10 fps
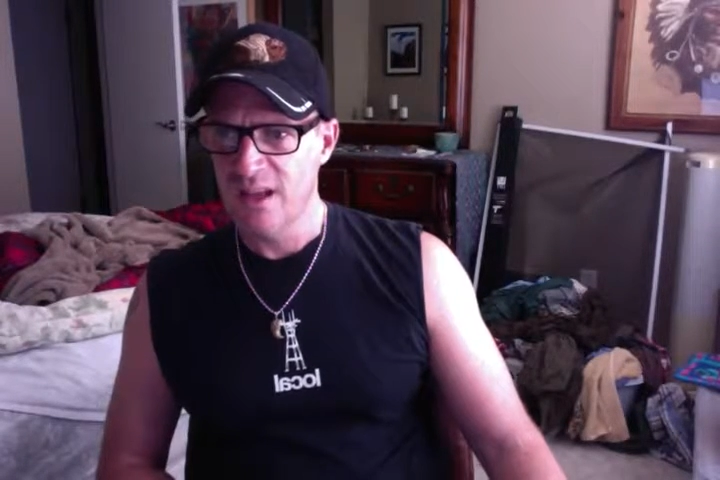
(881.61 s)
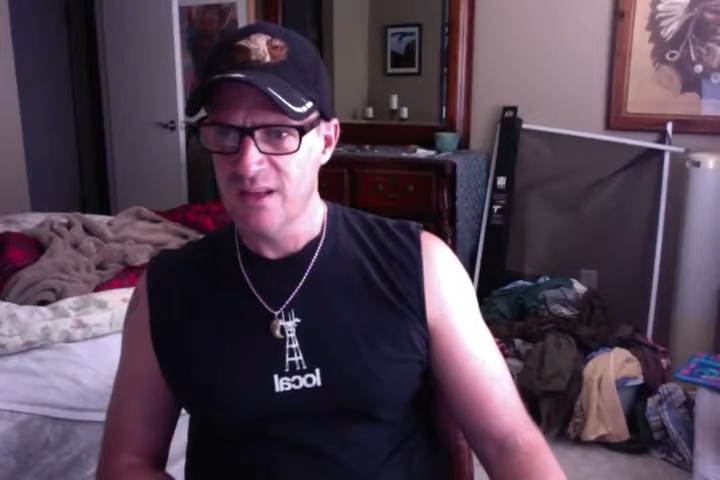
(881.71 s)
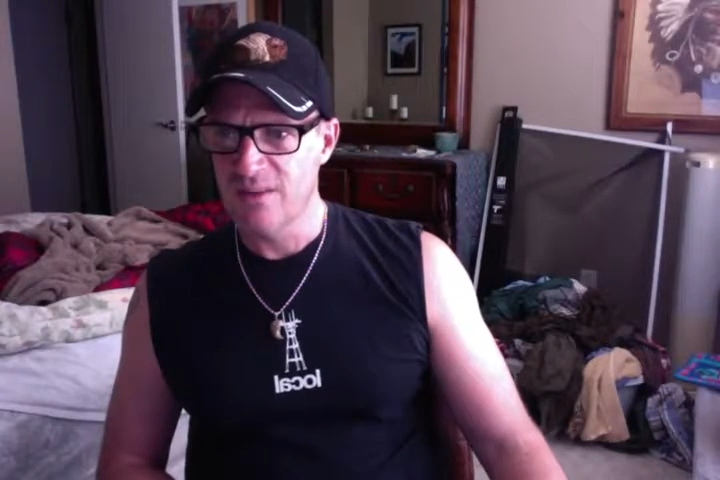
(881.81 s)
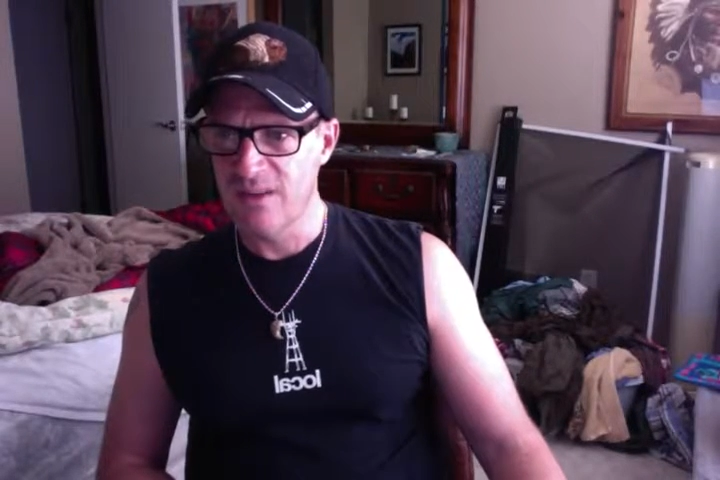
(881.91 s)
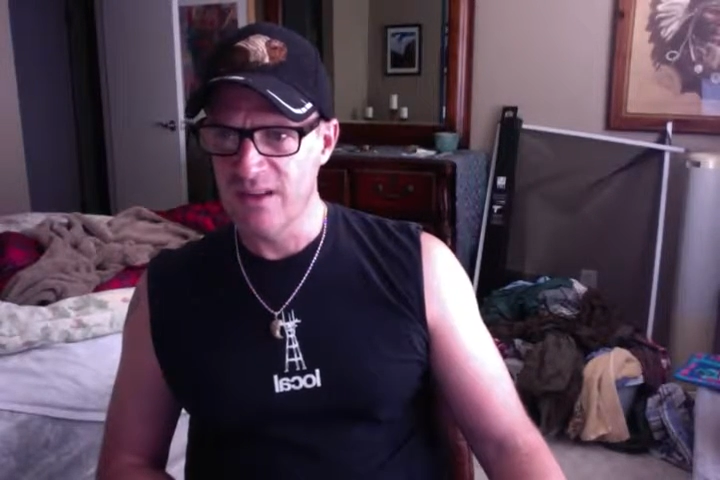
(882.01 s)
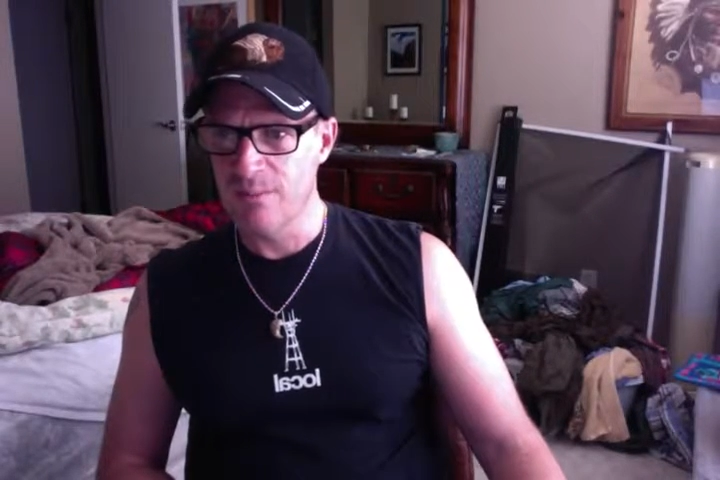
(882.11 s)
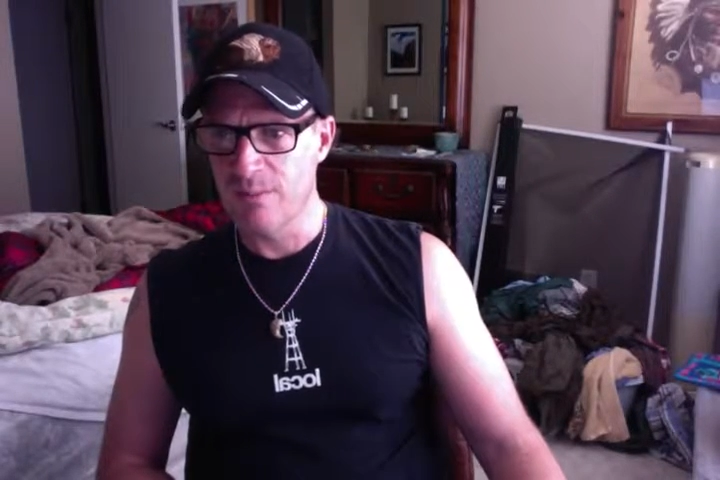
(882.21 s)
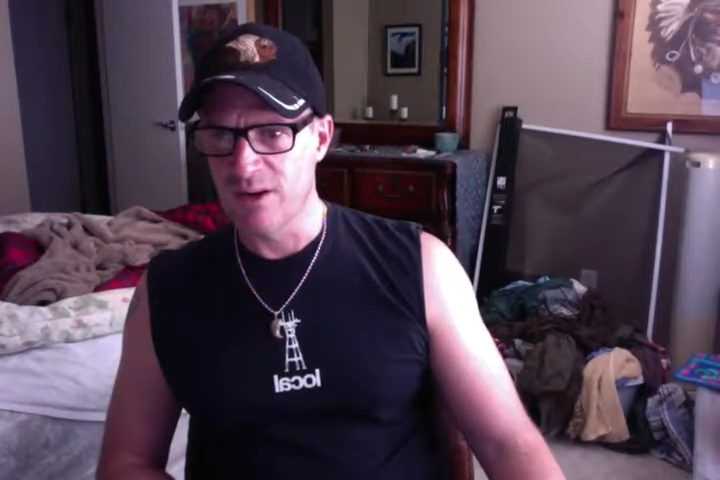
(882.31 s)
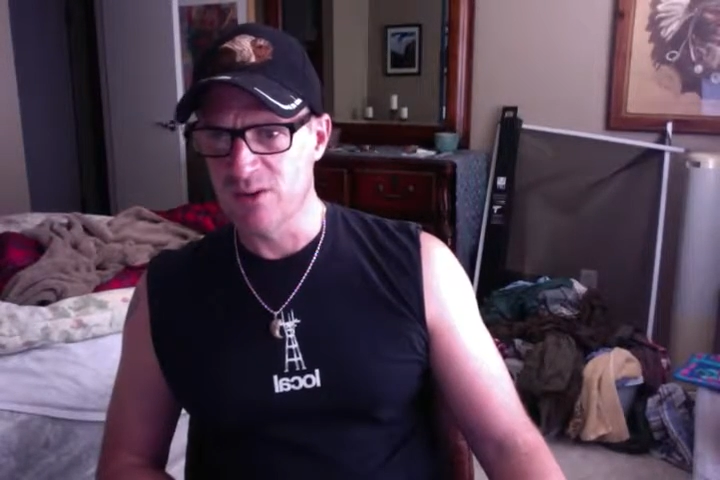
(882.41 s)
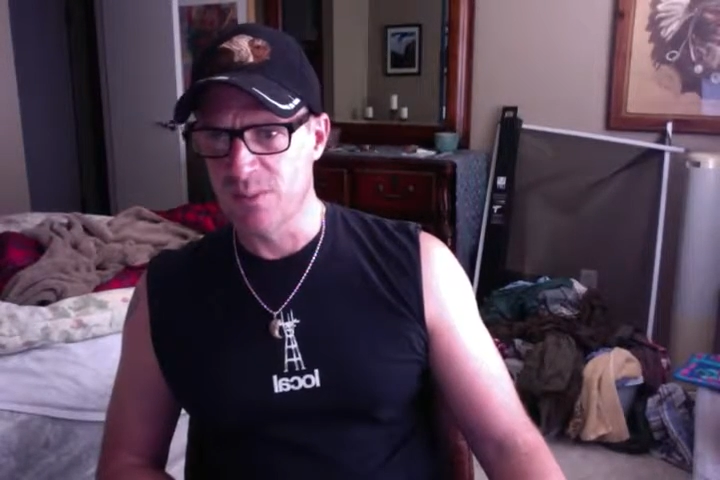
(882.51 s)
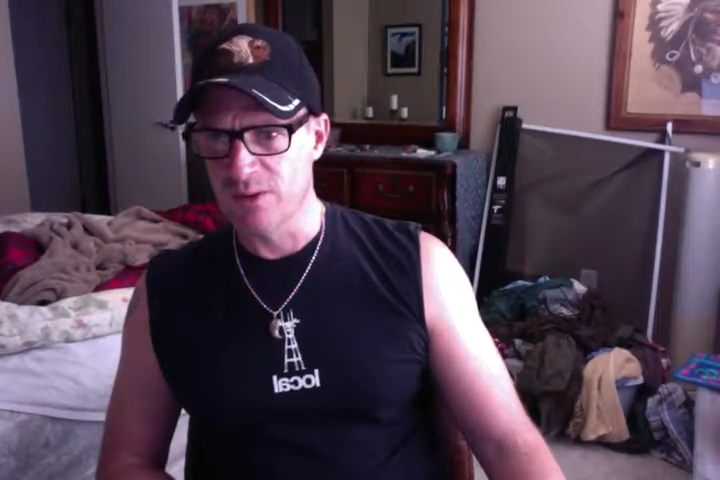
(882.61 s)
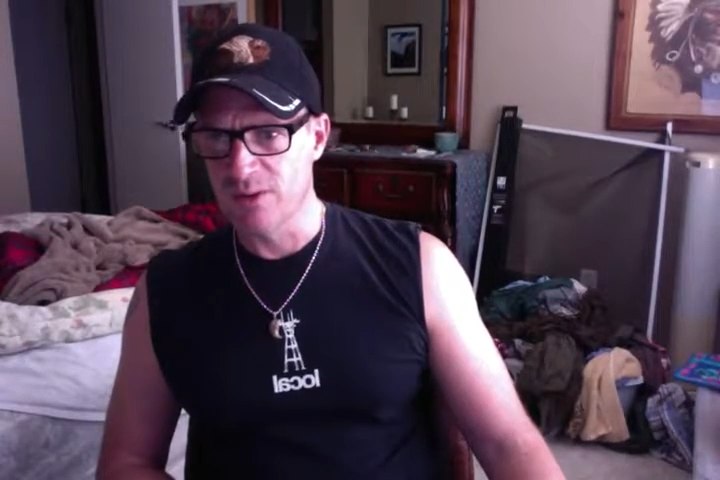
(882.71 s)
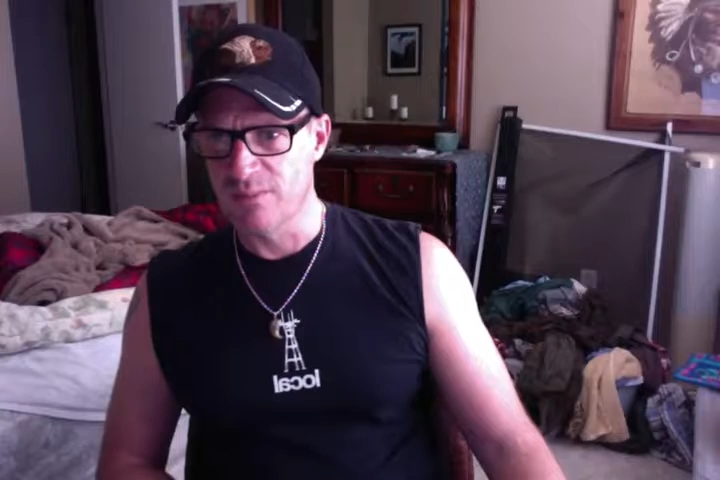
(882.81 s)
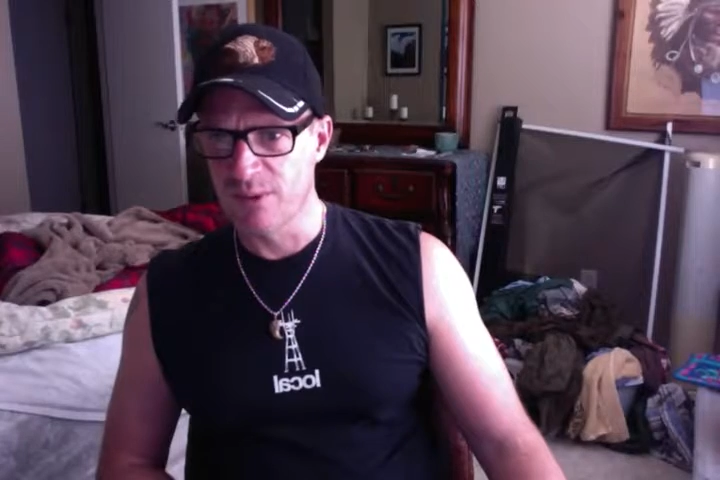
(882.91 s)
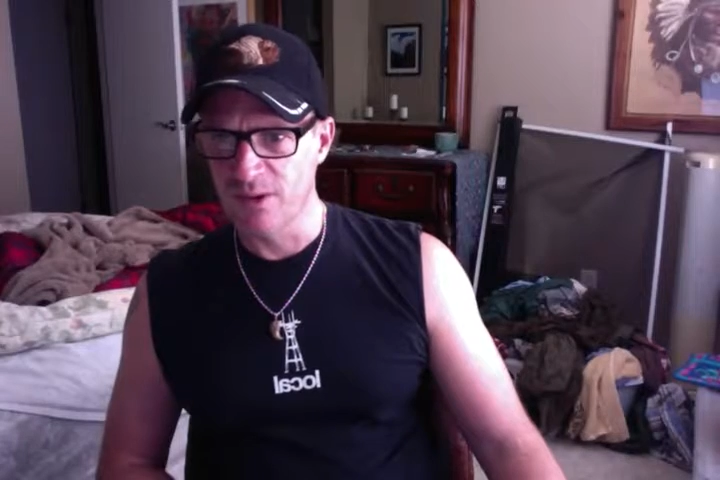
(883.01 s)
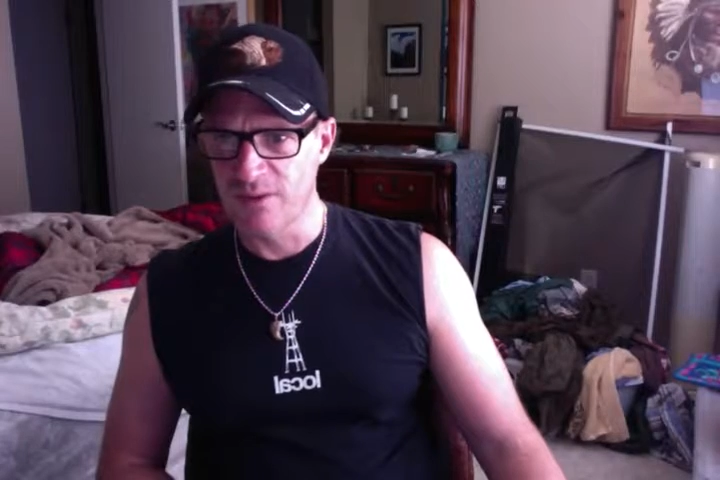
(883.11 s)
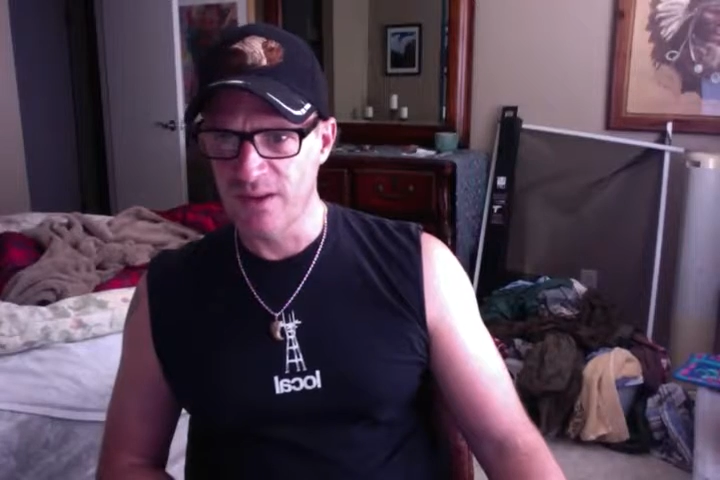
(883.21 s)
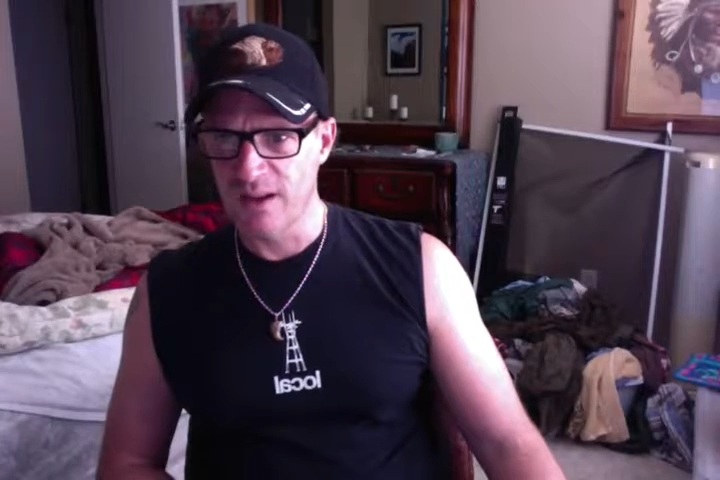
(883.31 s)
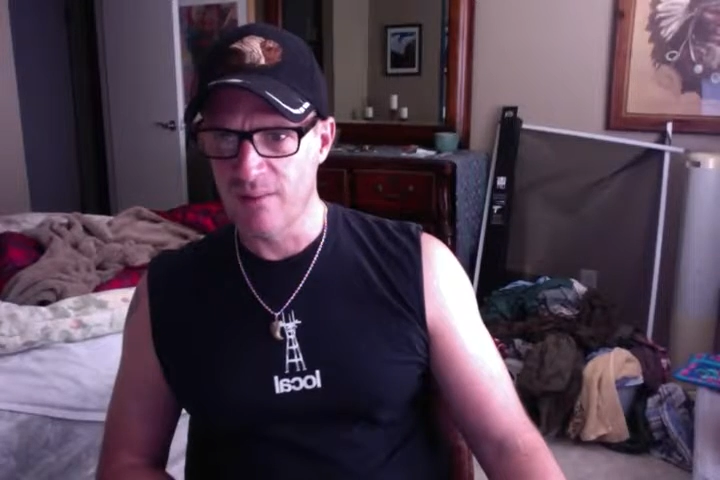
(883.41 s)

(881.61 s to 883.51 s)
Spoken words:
Defendant bears burden of proof,